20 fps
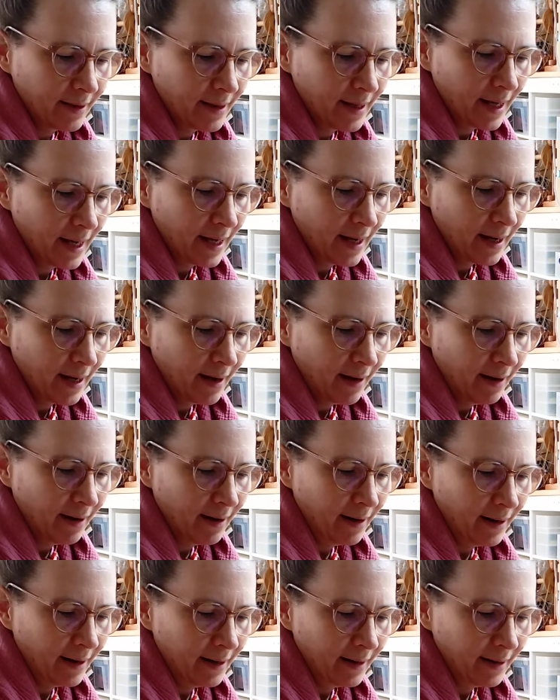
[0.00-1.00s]
They
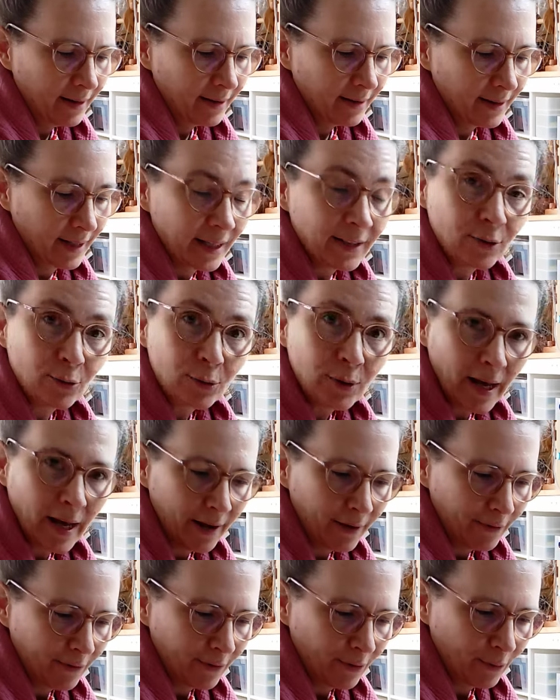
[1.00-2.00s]
do
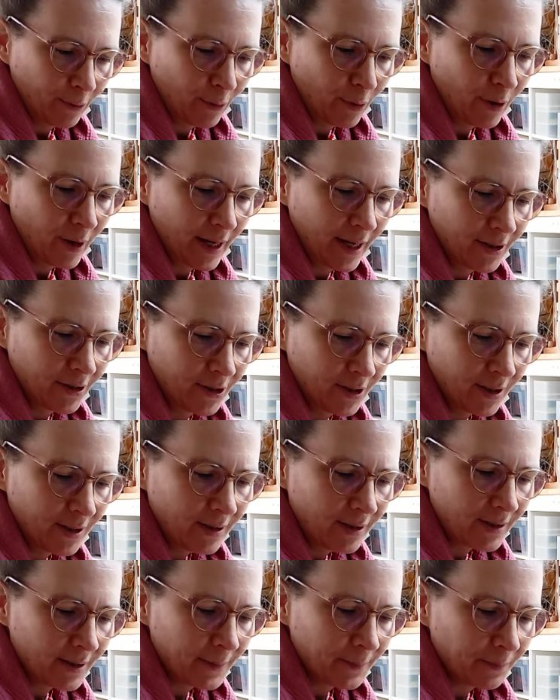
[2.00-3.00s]
have raw
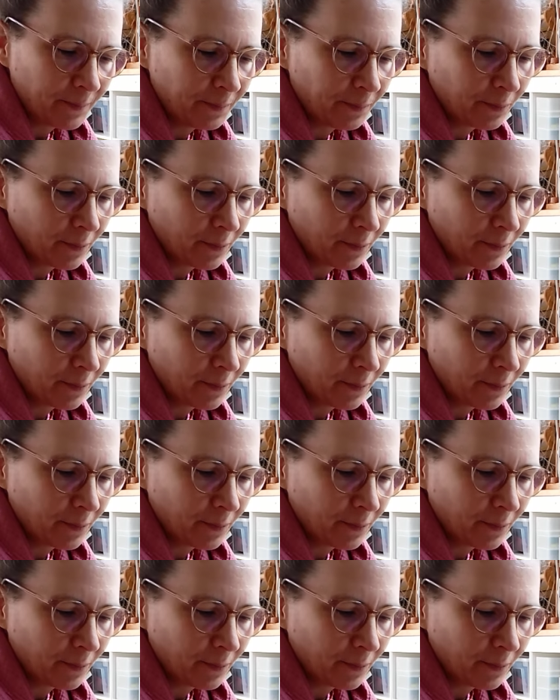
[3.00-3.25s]
edges,